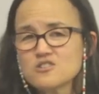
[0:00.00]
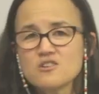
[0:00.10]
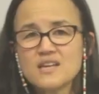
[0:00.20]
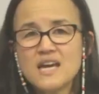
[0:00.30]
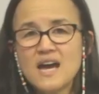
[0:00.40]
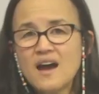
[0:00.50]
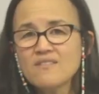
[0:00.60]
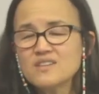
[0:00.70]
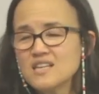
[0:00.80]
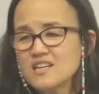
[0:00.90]
So they
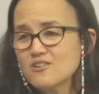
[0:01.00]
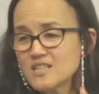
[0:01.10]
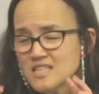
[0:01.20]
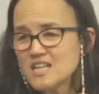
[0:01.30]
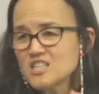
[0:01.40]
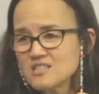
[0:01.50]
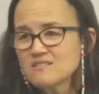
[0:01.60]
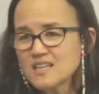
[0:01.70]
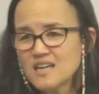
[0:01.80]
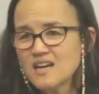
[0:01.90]
have the irritation
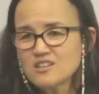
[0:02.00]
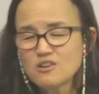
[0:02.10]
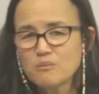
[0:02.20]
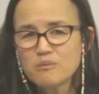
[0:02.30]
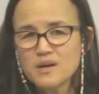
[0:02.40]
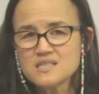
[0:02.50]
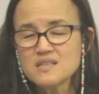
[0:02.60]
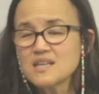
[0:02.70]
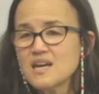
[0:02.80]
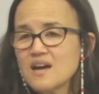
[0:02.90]
of the catheter
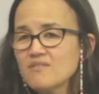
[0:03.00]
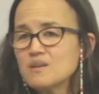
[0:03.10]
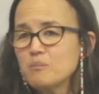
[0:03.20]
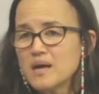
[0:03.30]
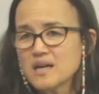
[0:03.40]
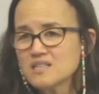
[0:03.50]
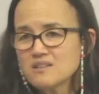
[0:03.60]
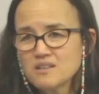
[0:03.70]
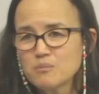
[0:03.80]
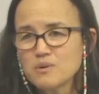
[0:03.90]
present, they have the
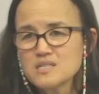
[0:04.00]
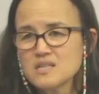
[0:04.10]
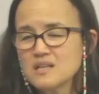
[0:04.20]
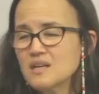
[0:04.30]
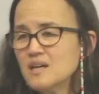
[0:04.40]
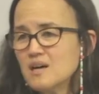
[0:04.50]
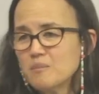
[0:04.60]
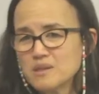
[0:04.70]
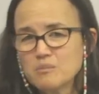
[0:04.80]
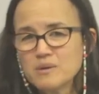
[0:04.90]
bacteria present,
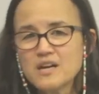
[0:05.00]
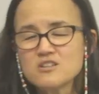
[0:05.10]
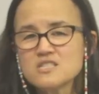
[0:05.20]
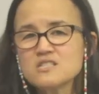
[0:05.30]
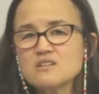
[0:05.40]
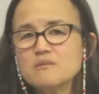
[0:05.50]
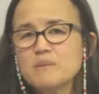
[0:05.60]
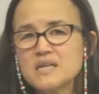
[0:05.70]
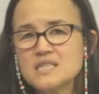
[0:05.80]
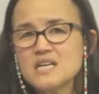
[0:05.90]
but the bladder still
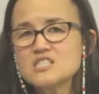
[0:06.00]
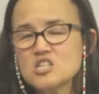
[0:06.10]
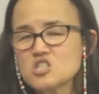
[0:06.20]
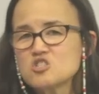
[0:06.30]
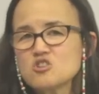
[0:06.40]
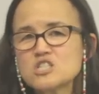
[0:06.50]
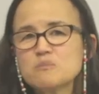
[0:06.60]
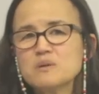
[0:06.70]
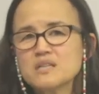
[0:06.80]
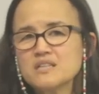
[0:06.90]
maintains its
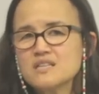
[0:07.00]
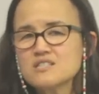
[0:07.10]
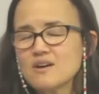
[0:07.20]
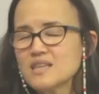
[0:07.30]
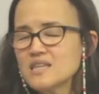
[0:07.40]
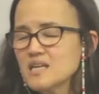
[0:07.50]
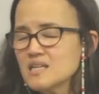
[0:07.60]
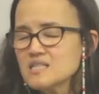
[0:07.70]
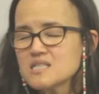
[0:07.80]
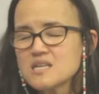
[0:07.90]
stretchability. So I think
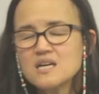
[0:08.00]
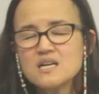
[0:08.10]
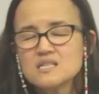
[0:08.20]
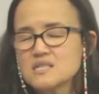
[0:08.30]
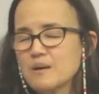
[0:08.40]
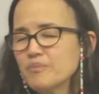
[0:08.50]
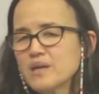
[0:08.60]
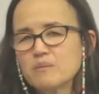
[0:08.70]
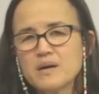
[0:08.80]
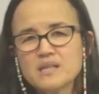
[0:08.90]
it's
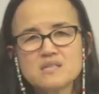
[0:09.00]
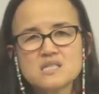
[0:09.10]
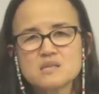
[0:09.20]
something about the